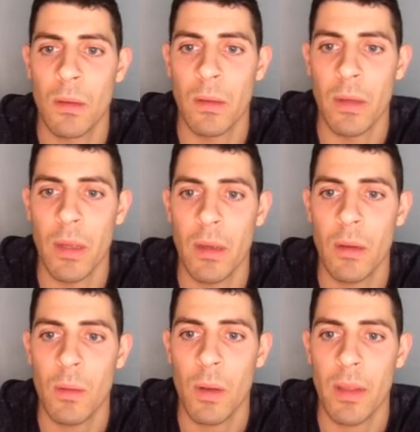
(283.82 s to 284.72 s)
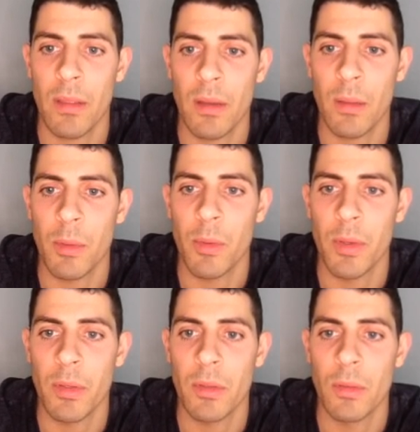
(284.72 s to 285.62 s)
Now I think I'm
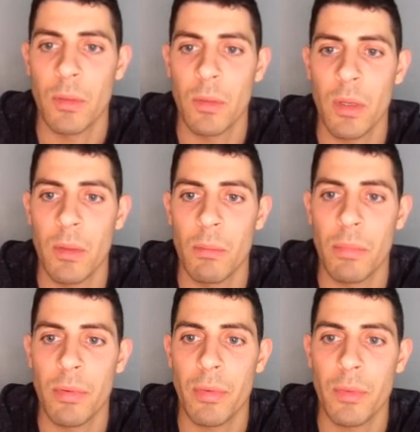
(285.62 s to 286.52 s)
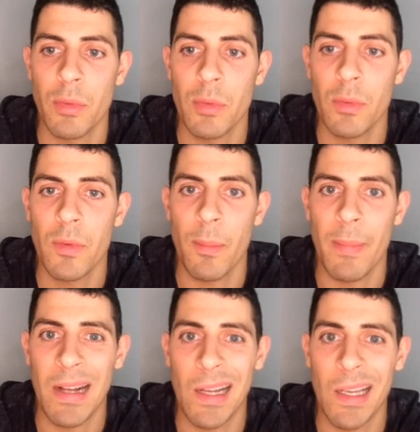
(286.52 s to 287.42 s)
going to improve
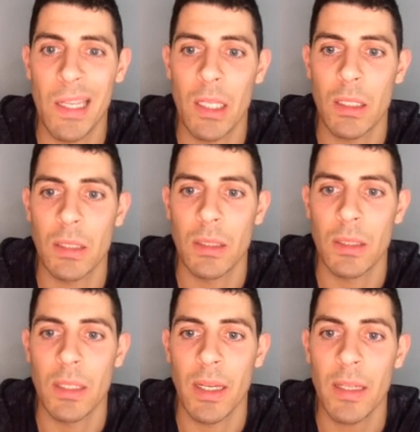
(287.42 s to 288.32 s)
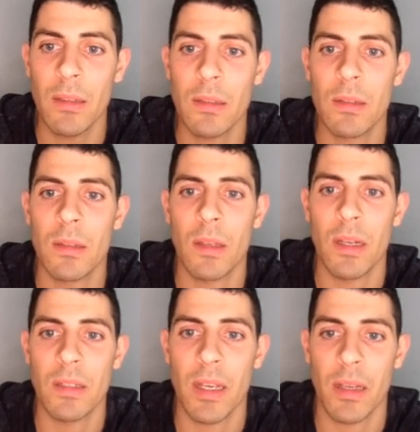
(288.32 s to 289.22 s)
my knight and
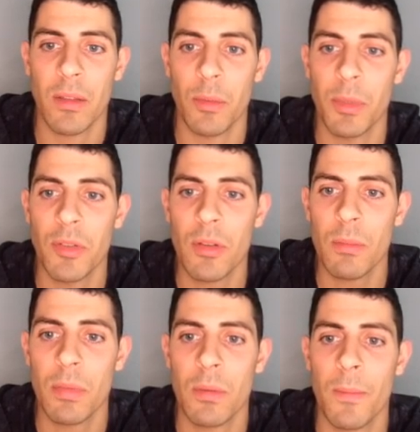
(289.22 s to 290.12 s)
attack their bishop.